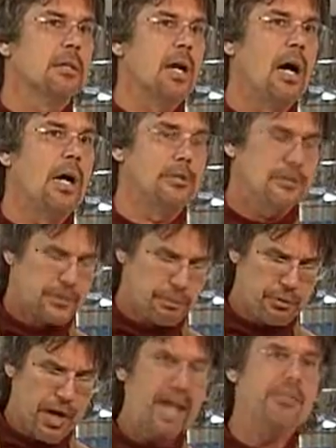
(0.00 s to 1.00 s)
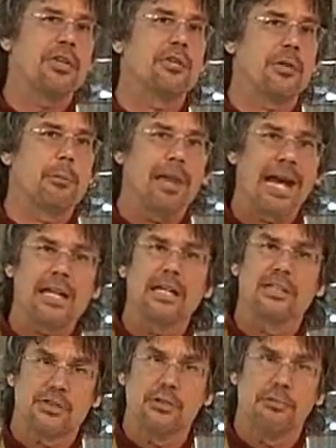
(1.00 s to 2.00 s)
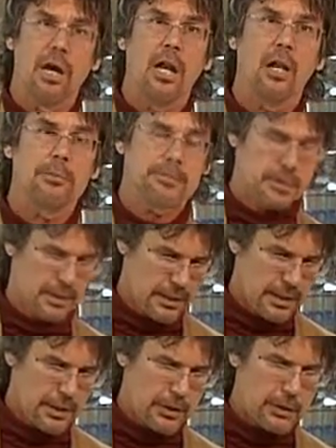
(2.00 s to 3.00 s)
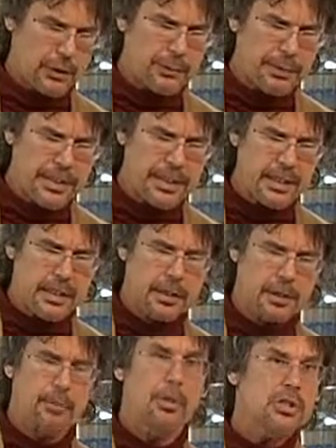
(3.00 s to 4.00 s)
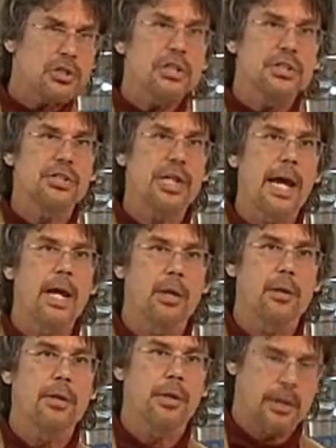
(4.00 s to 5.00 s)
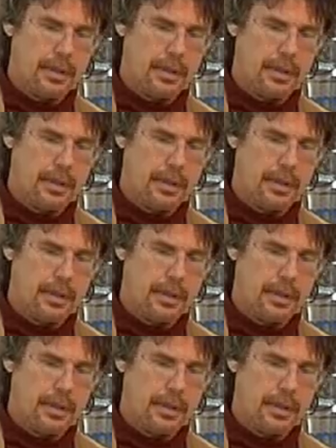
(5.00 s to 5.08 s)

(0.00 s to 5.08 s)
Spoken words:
the process that Blacklight's developed could be commercially scaled,